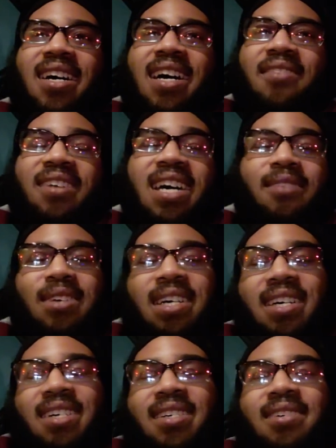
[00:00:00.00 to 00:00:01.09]
I forgot what...
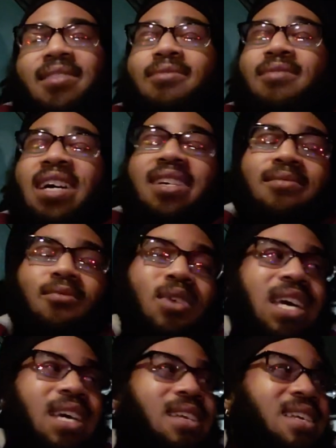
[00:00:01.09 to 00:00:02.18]
Right, wait.